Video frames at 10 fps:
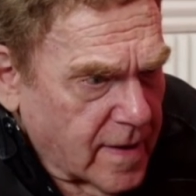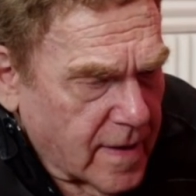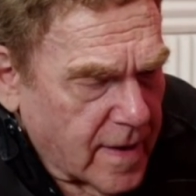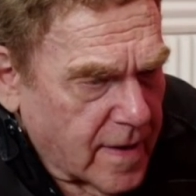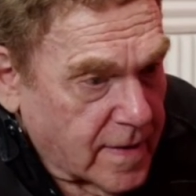
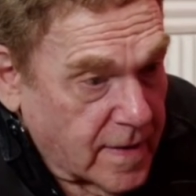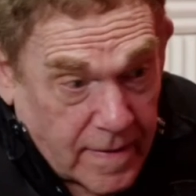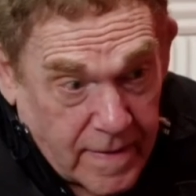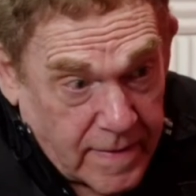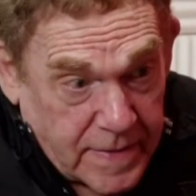
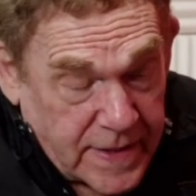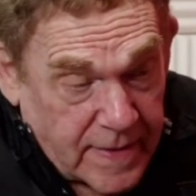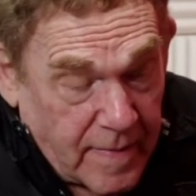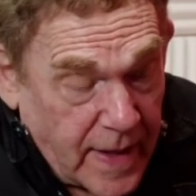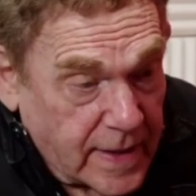
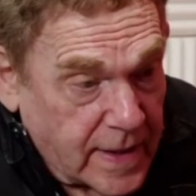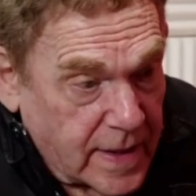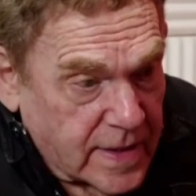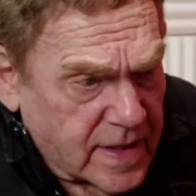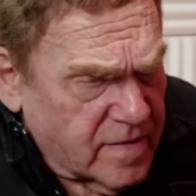
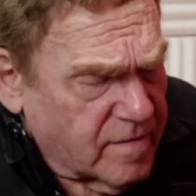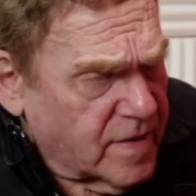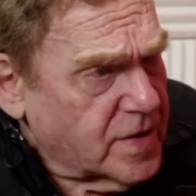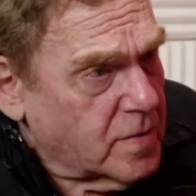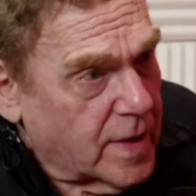Zemeckis and
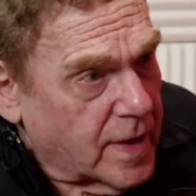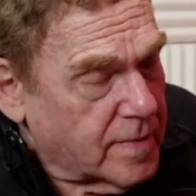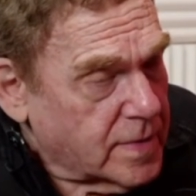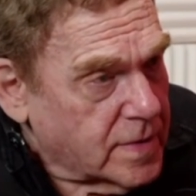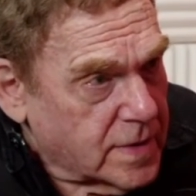Richard
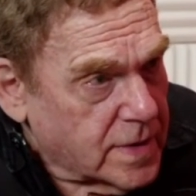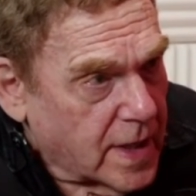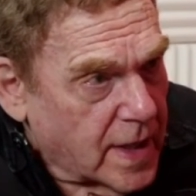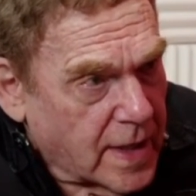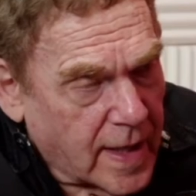Williams, who's the
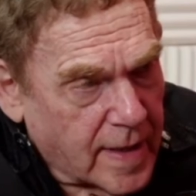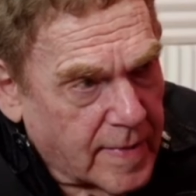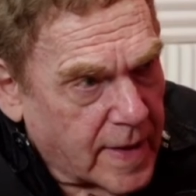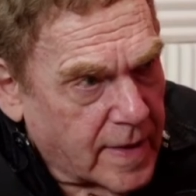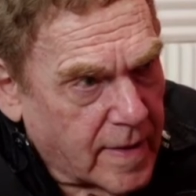head
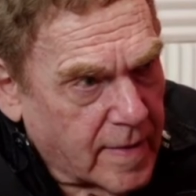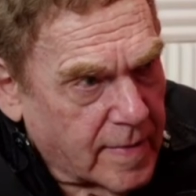animator.